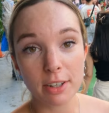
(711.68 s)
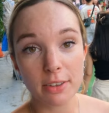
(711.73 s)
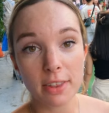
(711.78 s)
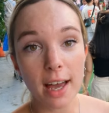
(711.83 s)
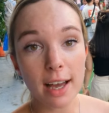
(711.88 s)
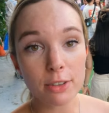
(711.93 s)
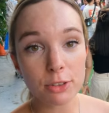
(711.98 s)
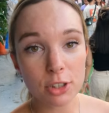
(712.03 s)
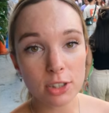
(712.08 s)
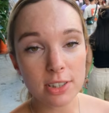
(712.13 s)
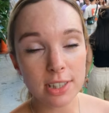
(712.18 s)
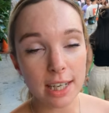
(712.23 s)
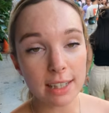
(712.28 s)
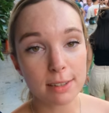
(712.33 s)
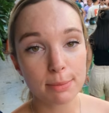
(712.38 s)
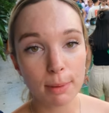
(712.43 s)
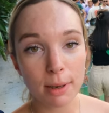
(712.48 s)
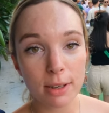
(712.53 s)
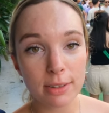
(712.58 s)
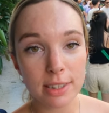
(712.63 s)
So that just
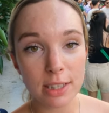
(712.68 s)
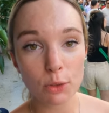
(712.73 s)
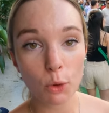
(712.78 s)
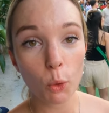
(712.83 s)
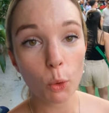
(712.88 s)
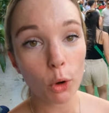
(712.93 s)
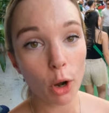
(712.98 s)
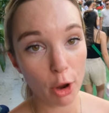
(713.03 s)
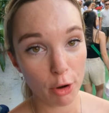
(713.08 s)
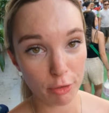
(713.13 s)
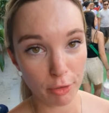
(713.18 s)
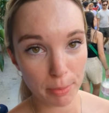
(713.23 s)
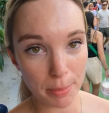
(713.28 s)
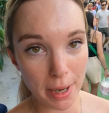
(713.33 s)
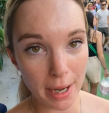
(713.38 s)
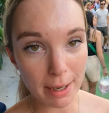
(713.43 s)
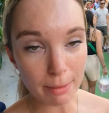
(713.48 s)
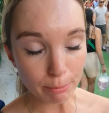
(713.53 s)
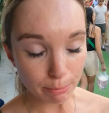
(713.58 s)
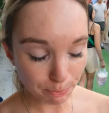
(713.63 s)
exploded all over
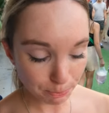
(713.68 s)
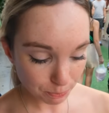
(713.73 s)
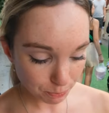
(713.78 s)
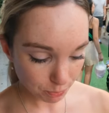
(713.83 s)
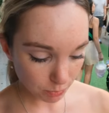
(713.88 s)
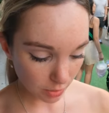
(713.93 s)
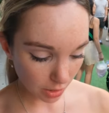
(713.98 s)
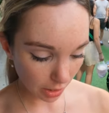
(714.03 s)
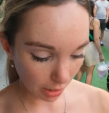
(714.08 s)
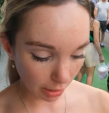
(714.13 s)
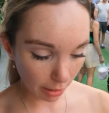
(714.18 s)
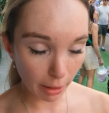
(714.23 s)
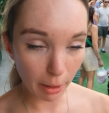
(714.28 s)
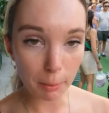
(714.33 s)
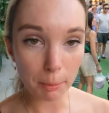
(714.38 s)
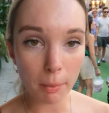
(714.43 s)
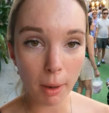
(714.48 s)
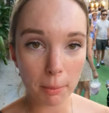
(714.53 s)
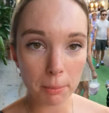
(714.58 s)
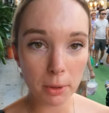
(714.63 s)
me.
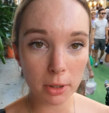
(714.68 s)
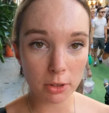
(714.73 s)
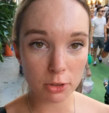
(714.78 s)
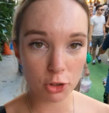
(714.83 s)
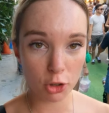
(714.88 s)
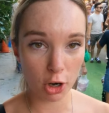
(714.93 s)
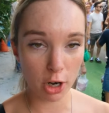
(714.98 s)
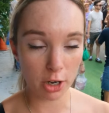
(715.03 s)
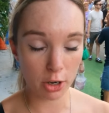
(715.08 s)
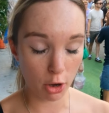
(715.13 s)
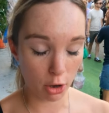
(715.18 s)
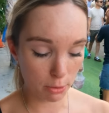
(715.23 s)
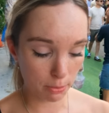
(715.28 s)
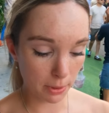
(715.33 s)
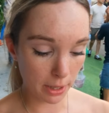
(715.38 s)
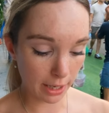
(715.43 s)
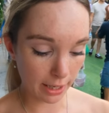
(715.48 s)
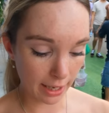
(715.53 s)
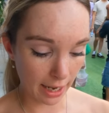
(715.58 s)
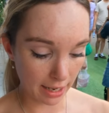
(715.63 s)
Um, I'm gonna try and
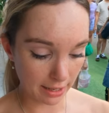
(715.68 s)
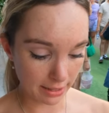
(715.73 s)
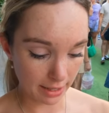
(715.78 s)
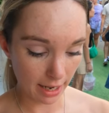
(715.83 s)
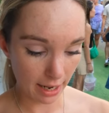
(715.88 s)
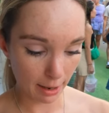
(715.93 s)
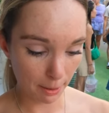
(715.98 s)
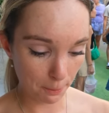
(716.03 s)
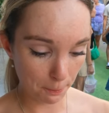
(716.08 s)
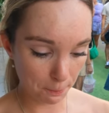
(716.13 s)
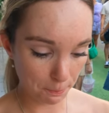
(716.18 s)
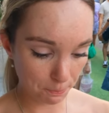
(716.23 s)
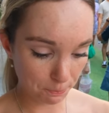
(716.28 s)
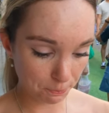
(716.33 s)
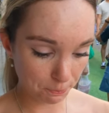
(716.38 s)
open it again now.